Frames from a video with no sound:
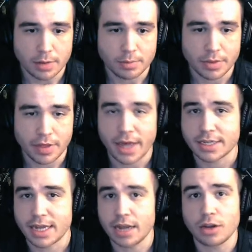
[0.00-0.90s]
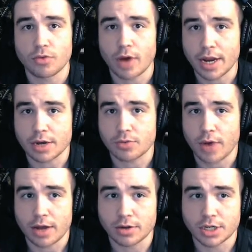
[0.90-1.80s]
that's a great
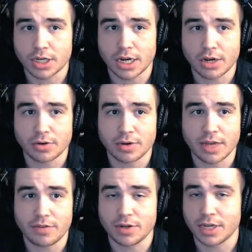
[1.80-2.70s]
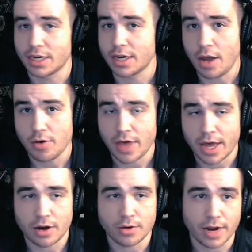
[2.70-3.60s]
route to go if you didn't know that
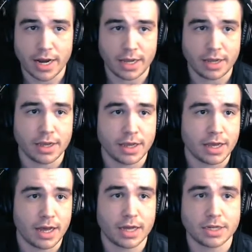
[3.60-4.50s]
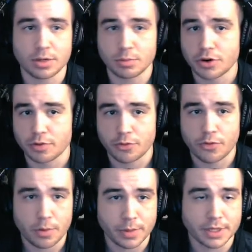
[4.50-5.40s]
already, to improve
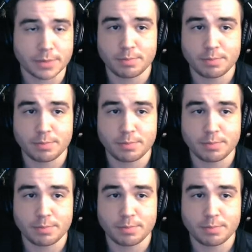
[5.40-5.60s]
performance.